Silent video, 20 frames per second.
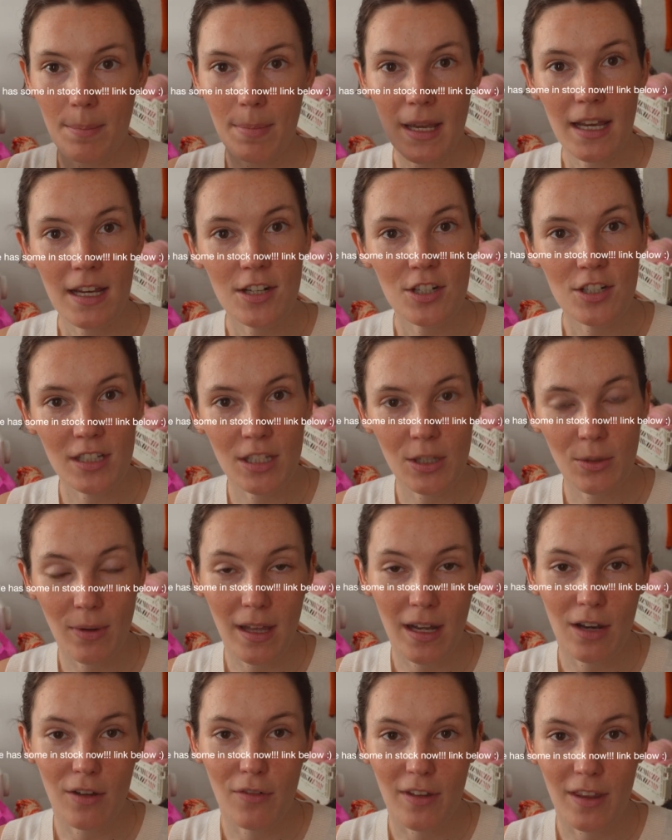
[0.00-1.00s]
patiently
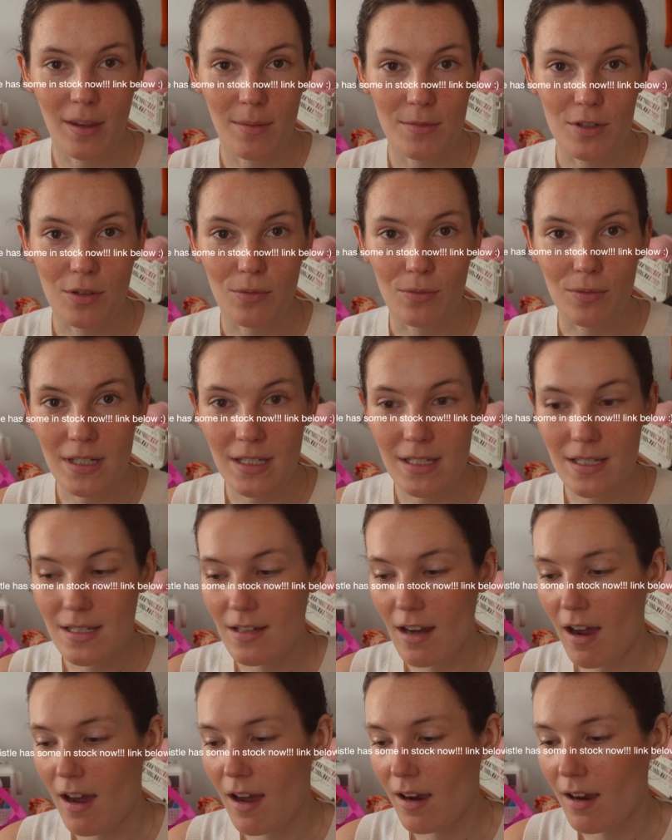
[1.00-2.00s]
waiting for them to
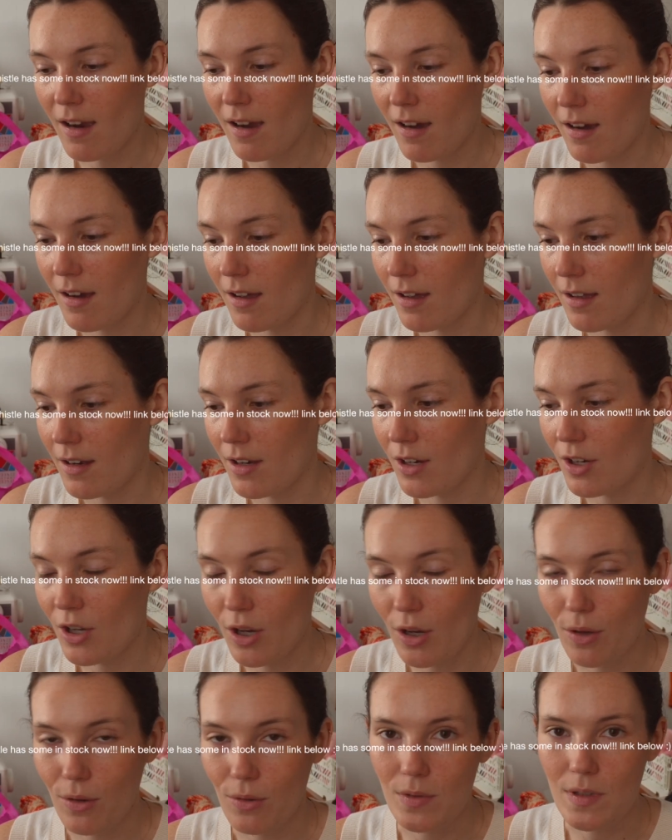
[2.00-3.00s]
restock on
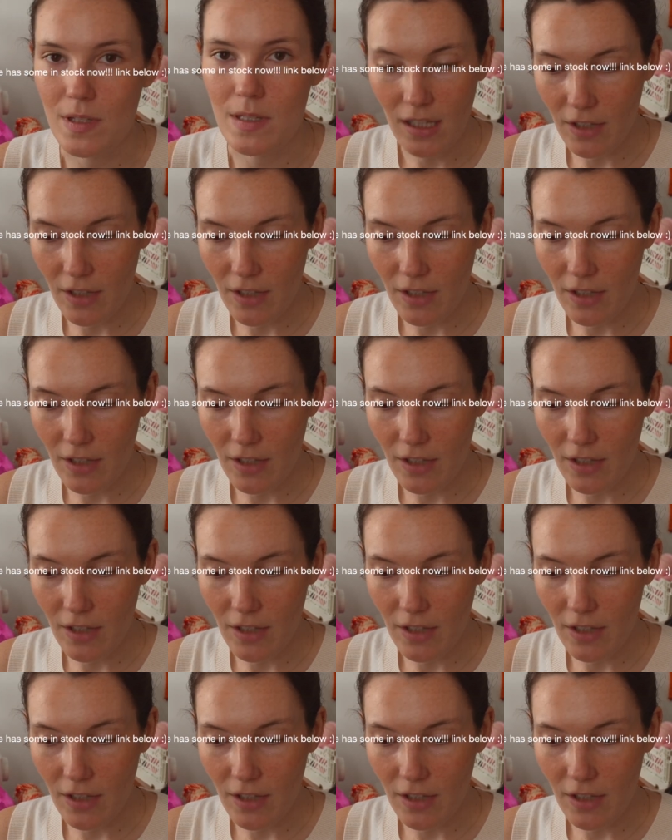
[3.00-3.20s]
cones.